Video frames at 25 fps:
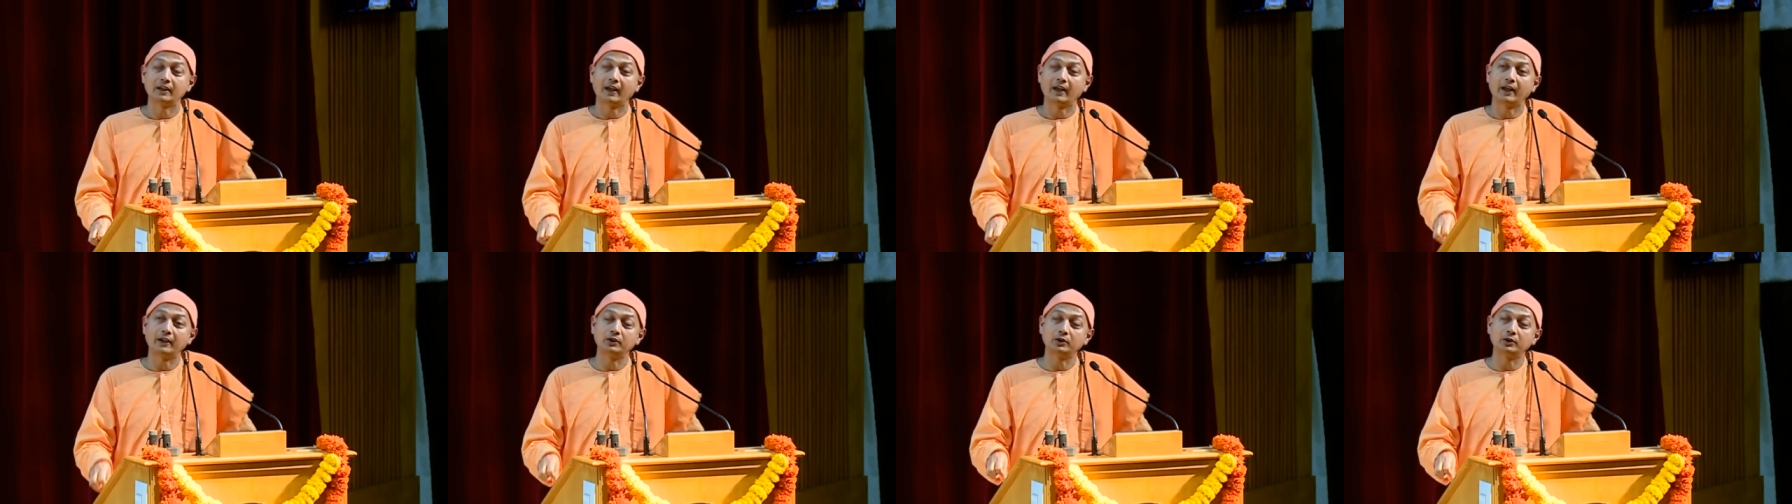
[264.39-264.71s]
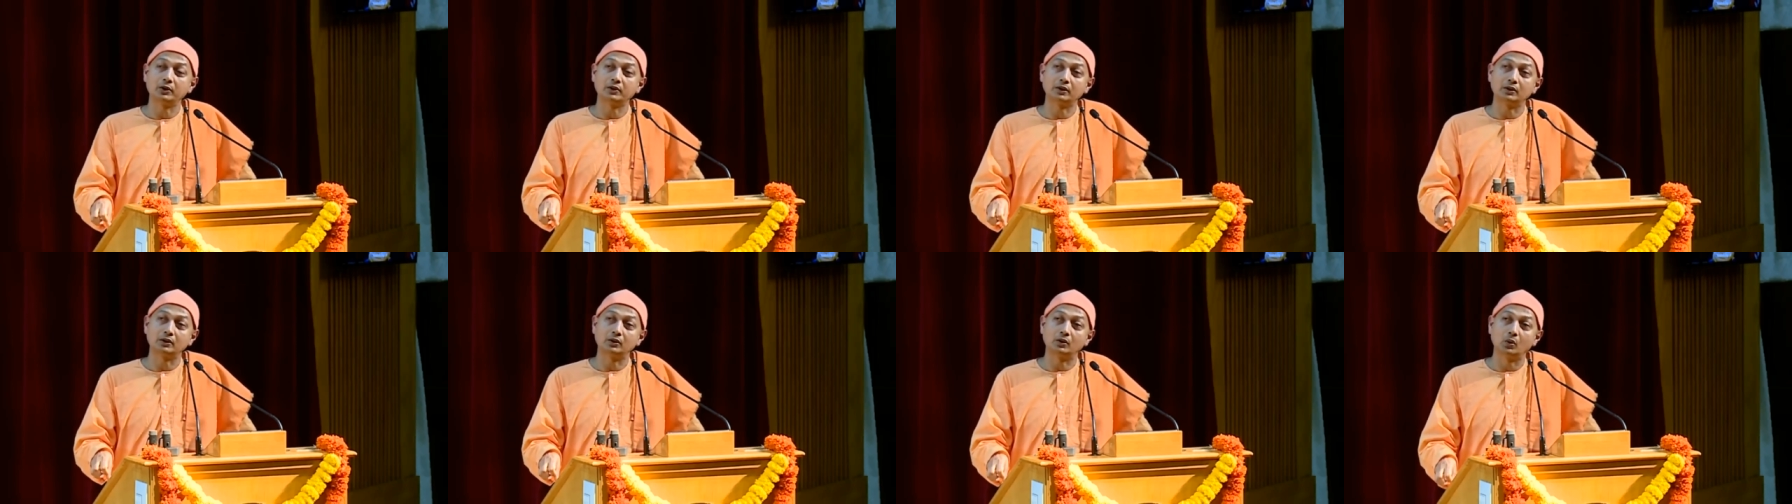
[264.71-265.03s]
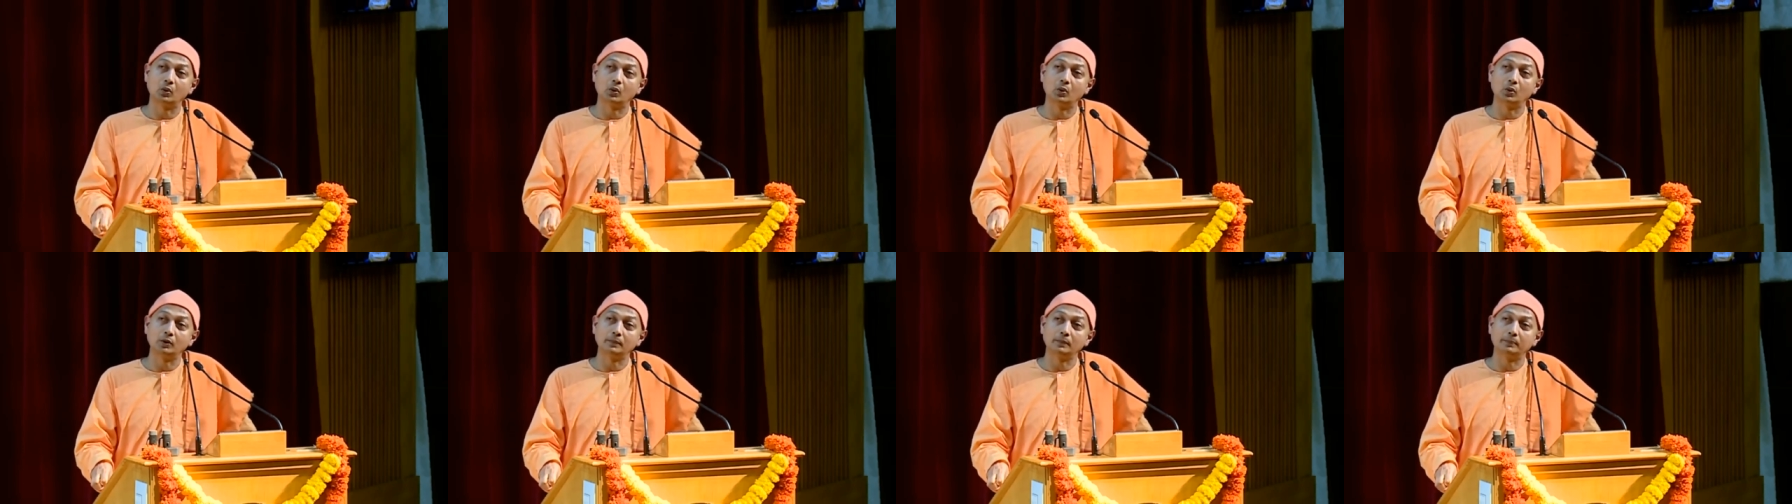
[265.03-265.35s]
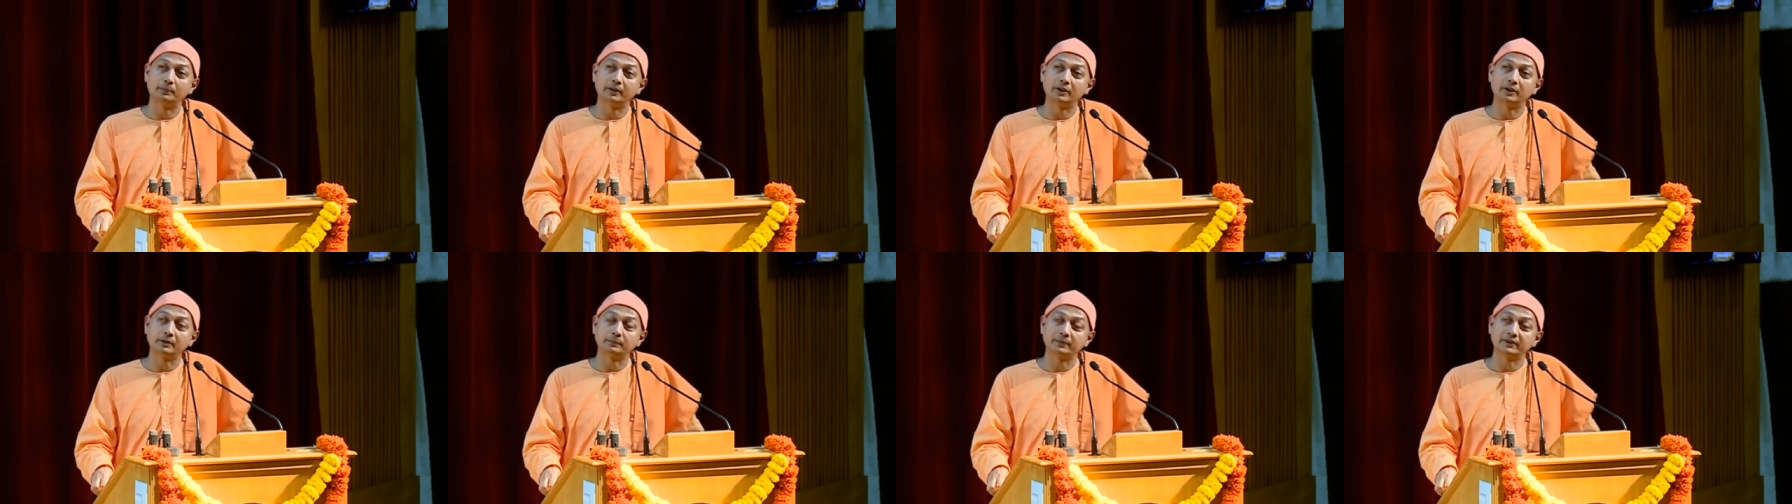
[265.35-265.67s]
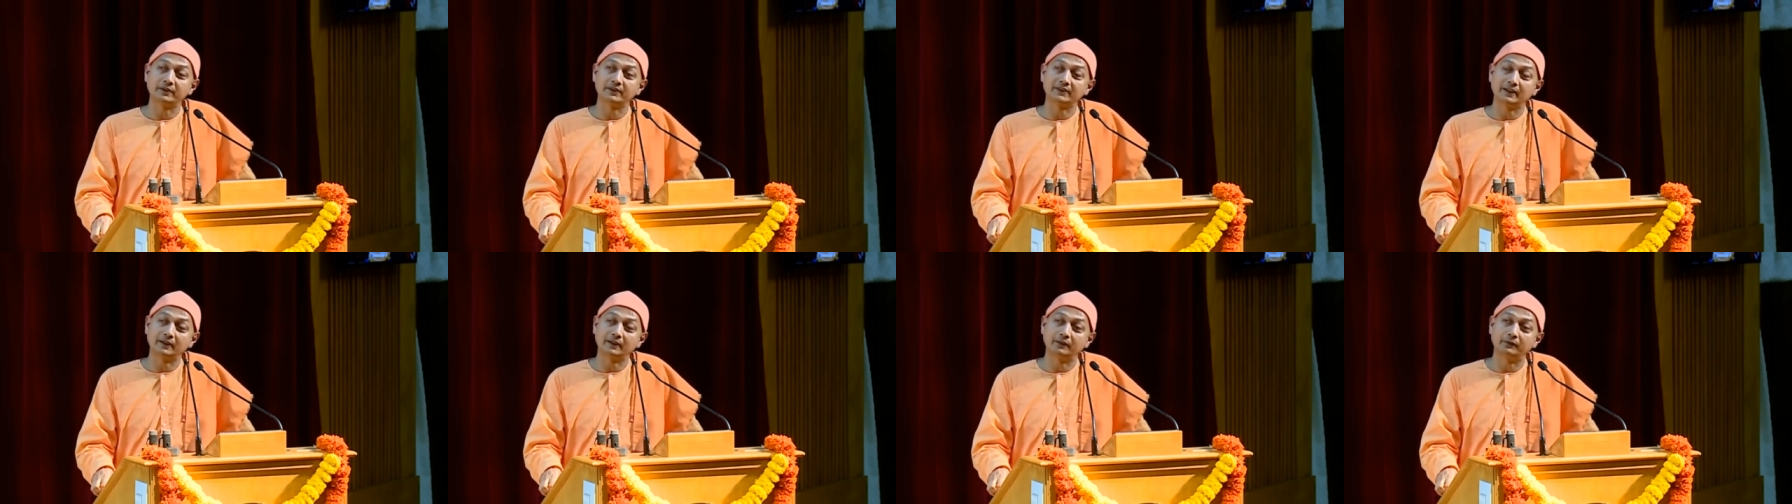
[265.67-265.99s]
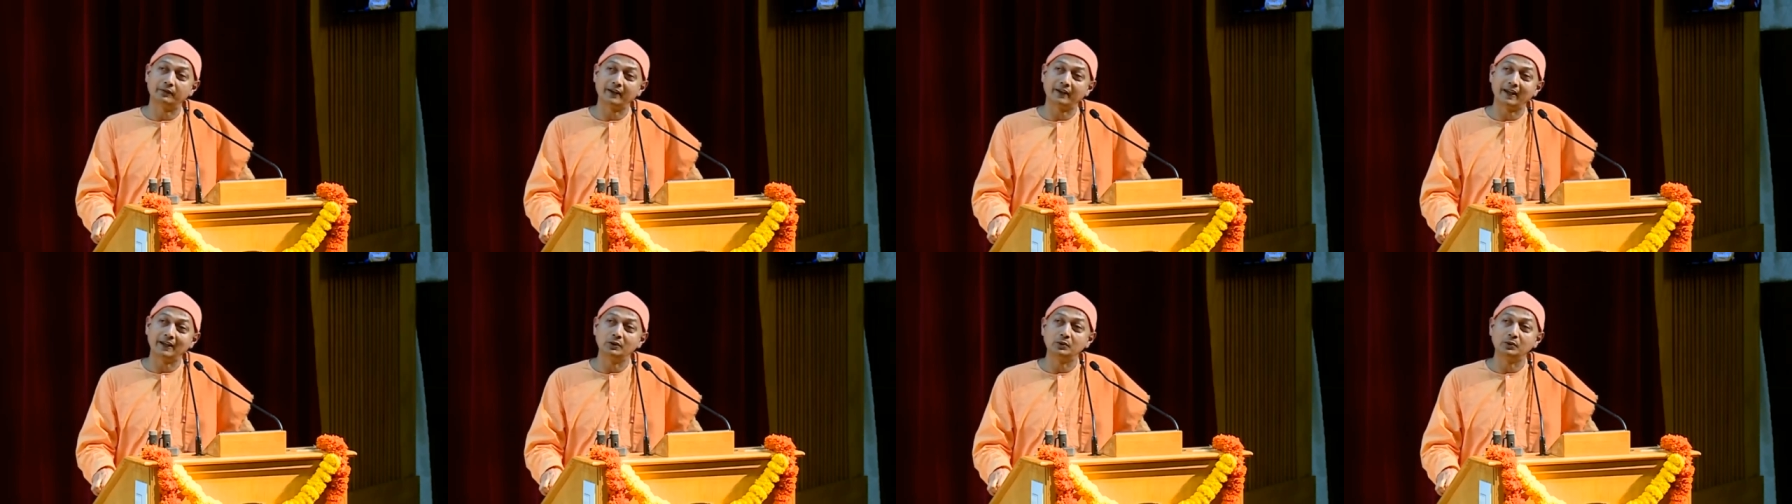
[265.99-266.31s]
and you are the goal, purpose, and
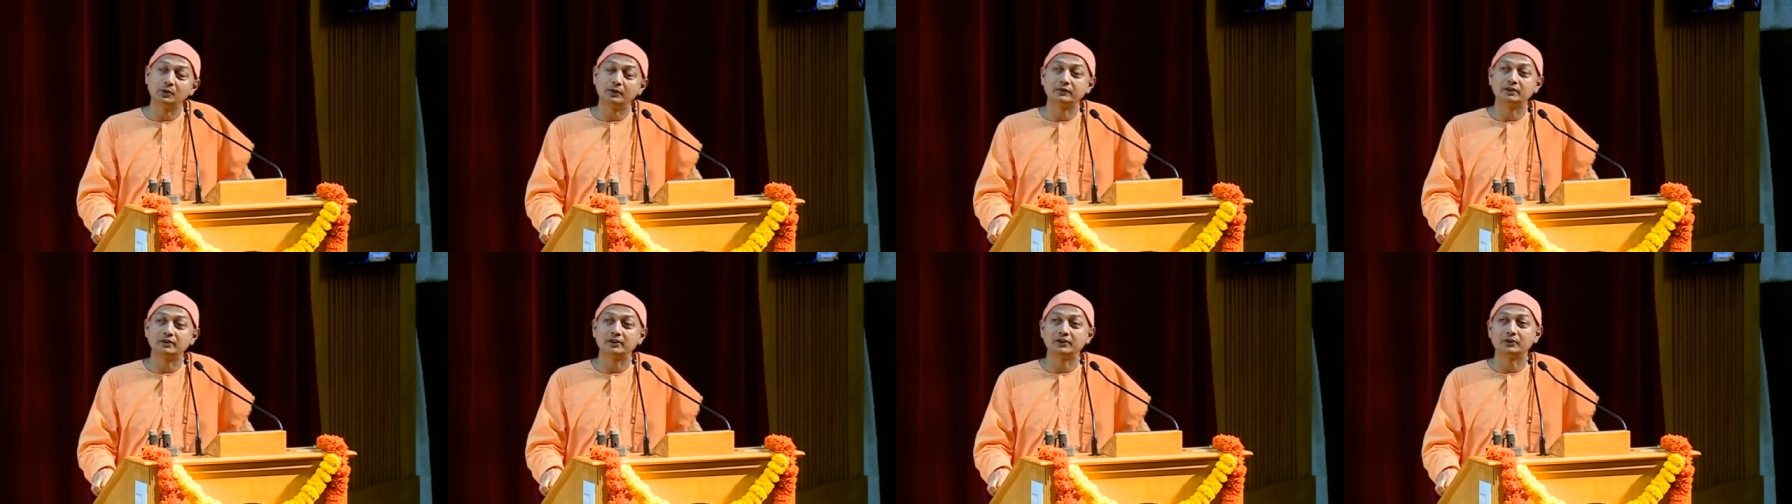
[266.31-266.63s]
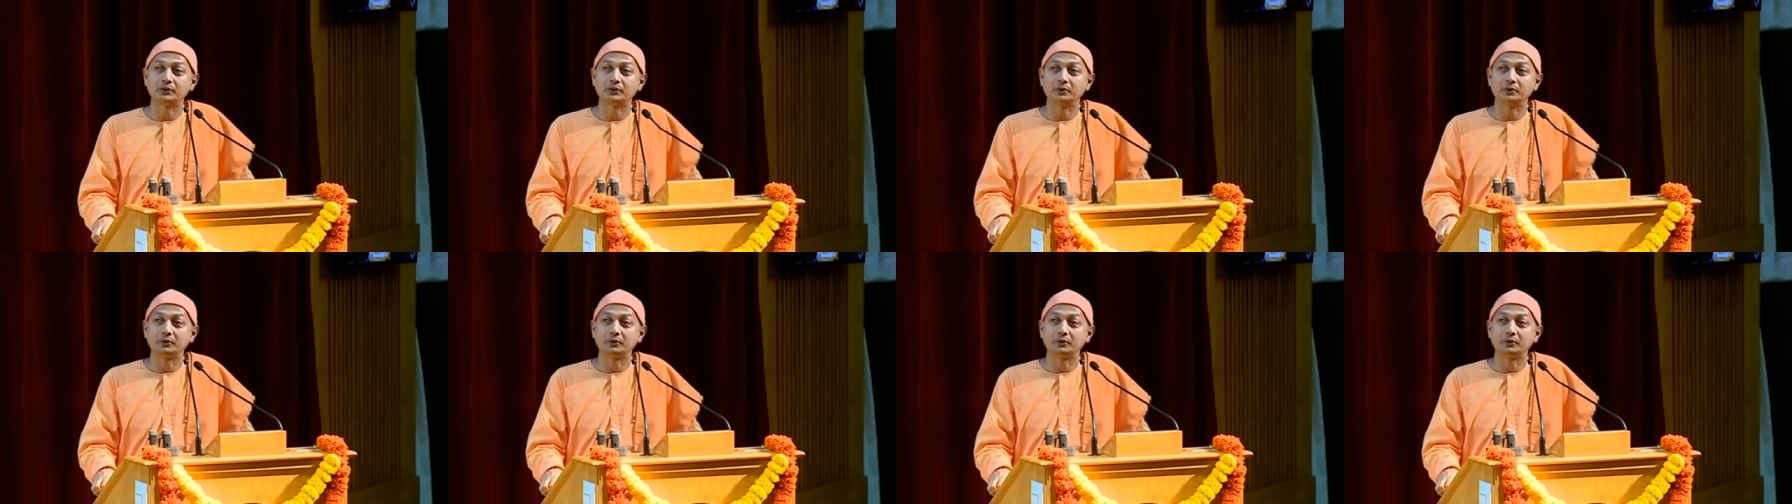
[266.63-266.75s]
value of this